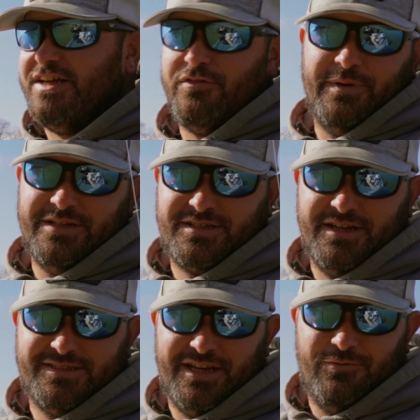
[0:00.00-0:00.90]
never been
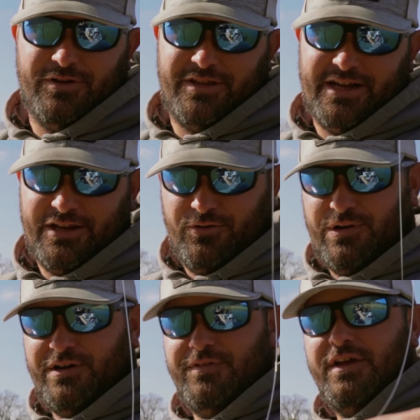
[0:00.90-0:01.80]
discussed anywhere that I know
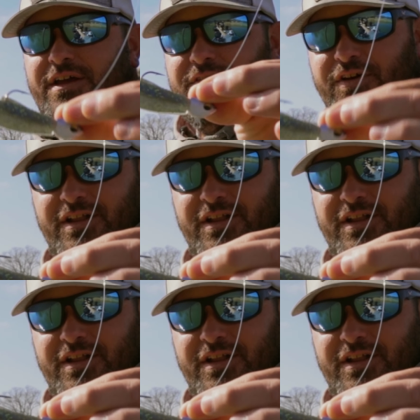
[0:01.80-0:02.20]
of, the